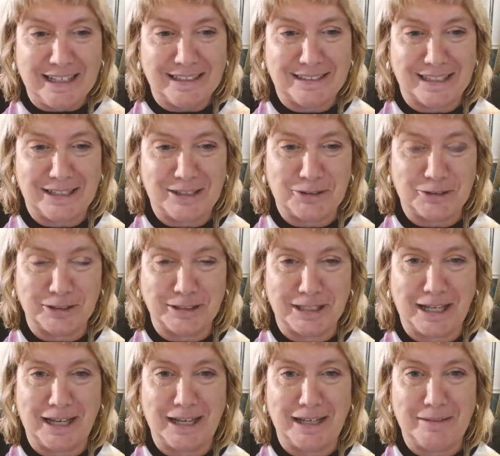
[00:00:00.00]
Central
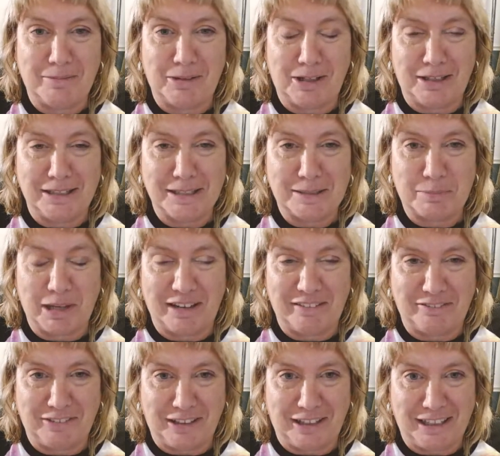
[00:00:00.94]
Time on
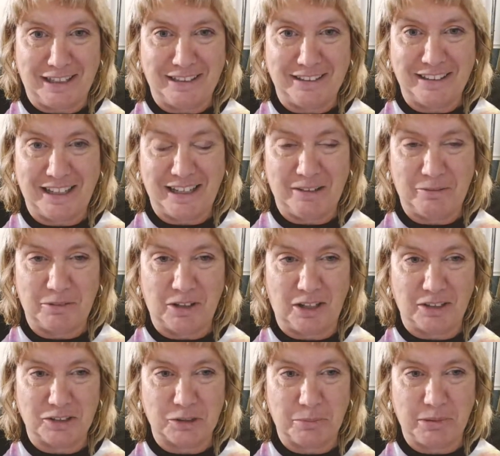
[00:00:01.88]
Spotify, and it will
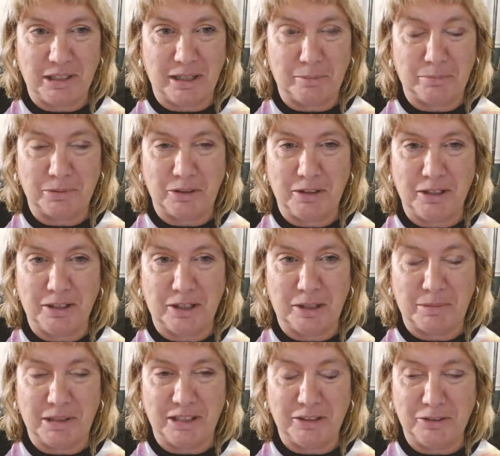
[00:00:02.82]
also be uploading
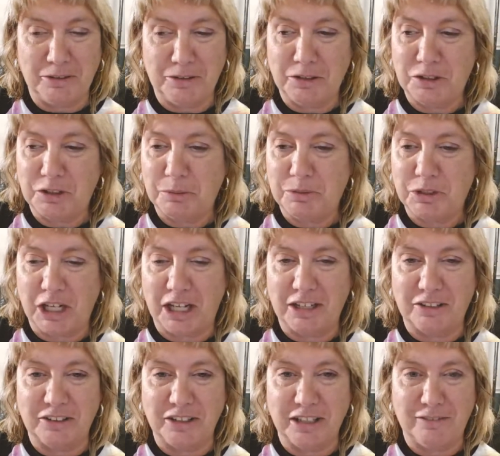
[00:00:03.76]
on my new YouTube
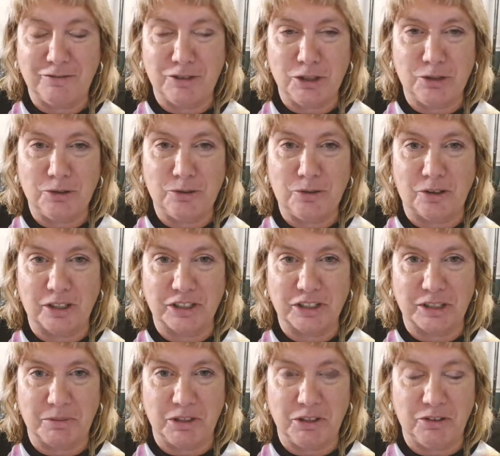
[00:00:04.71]
channel. If you or
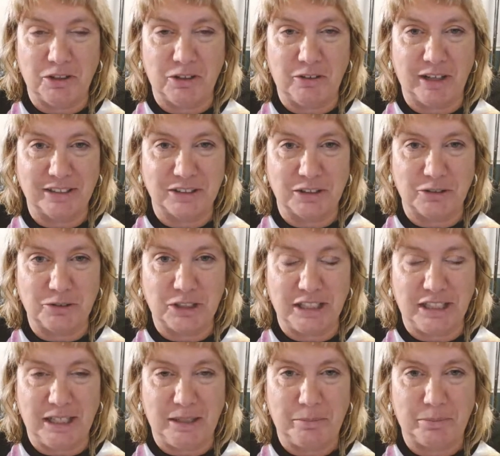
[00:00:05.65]
someone you know has O
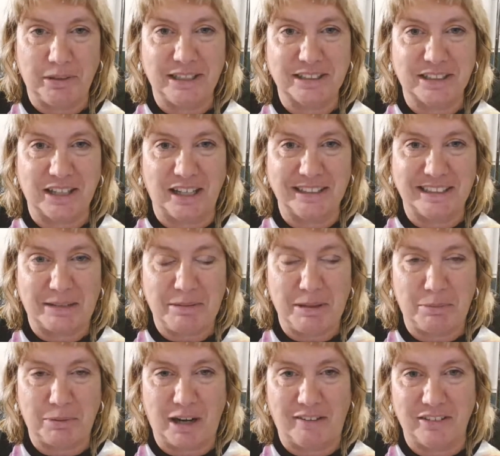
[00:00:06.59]
C D, please contact
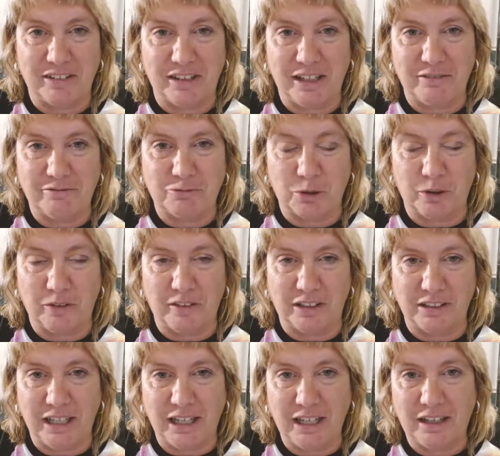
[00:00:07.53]
me privately for the
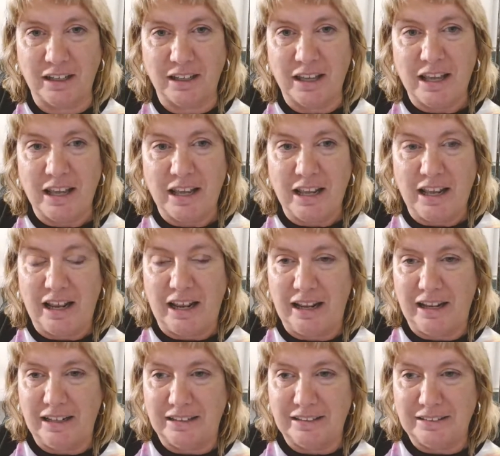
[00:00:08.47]
link.
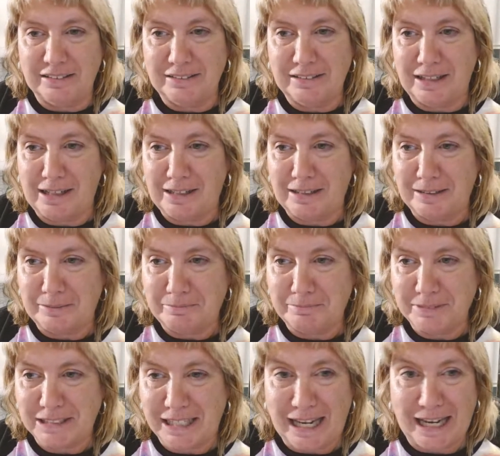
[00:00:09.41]
And
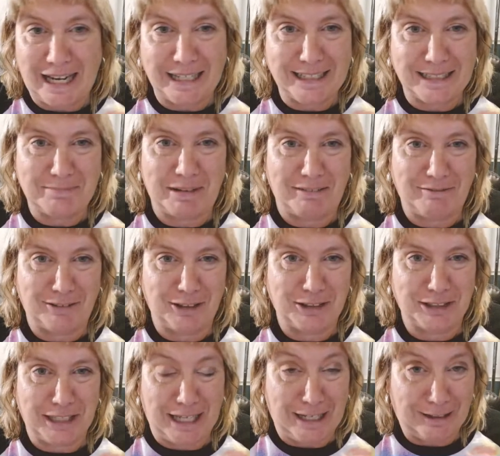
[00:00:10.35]
um, today I did my
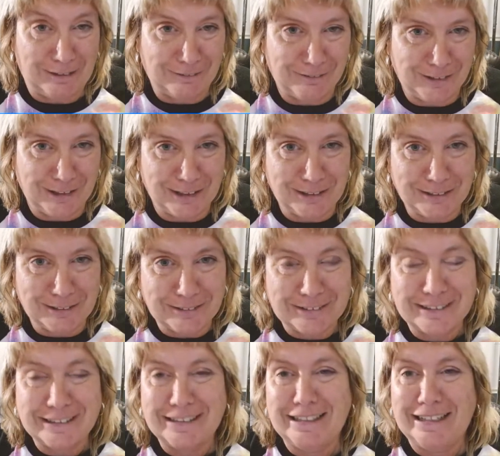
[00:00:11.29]
first interview,